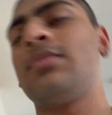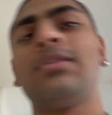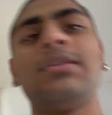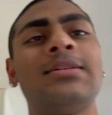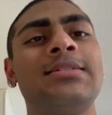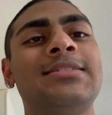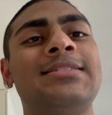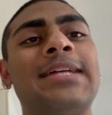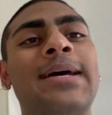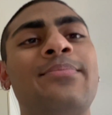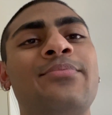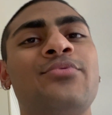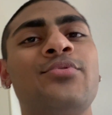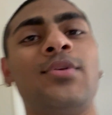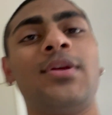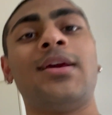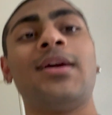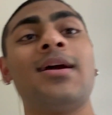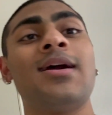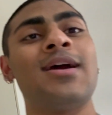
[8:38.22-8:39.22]
Step
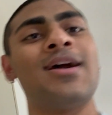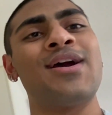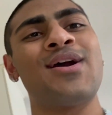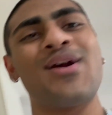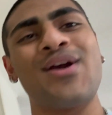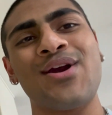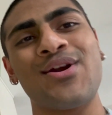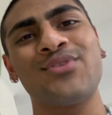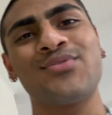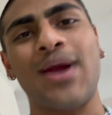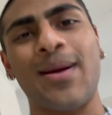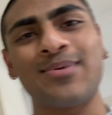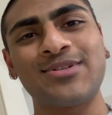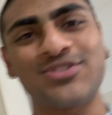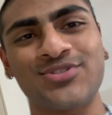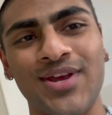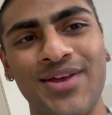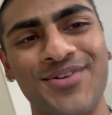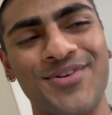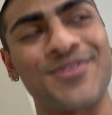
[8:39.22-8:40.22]
3, grab a
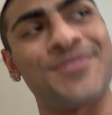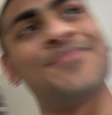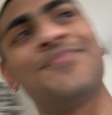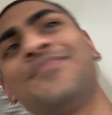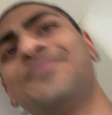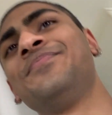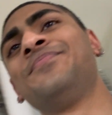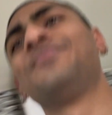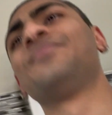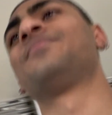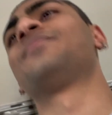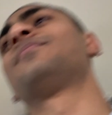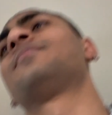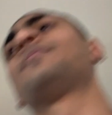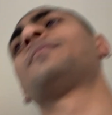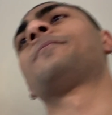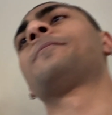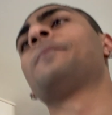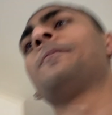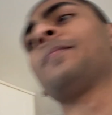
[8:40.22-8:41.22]
strainer.
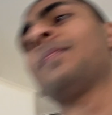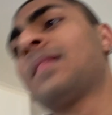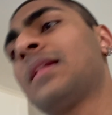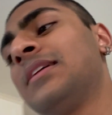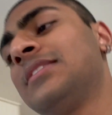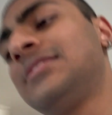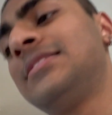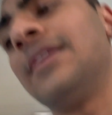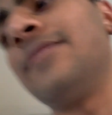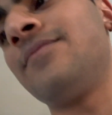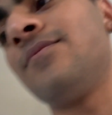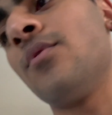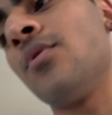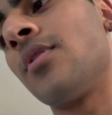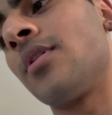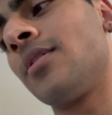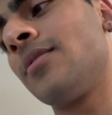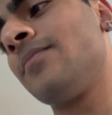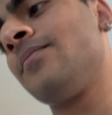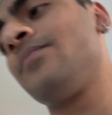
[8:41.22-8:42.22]
Step
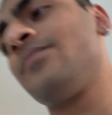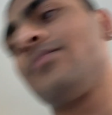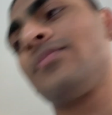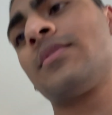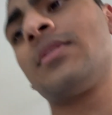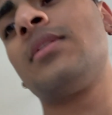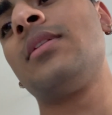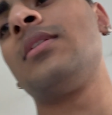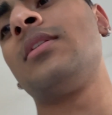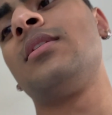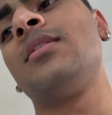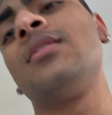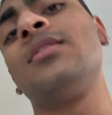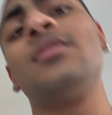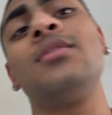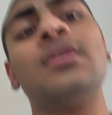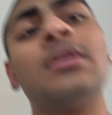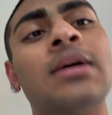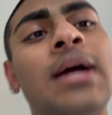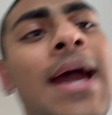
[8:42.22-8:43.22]
4,
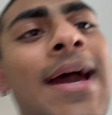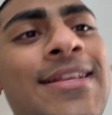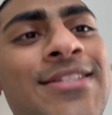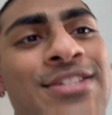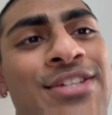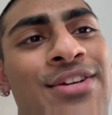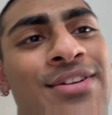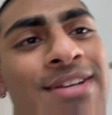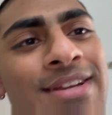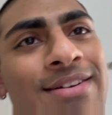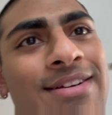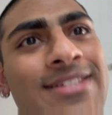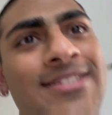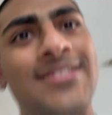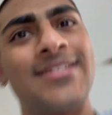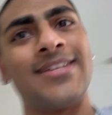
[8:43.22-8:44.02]
head to your nearest